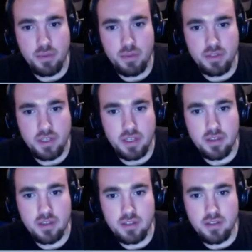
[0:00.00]
But how
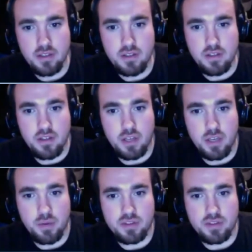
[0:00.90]

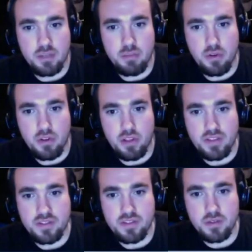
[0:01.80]
about
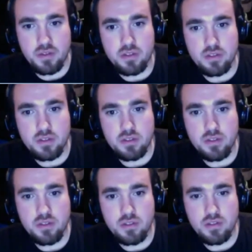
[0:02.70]
Borderlands 2? You
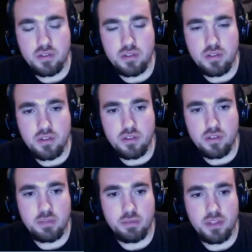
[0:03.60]

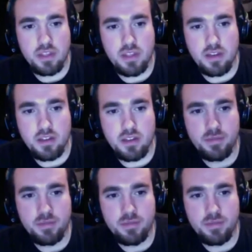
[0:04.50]
guys playing that at all?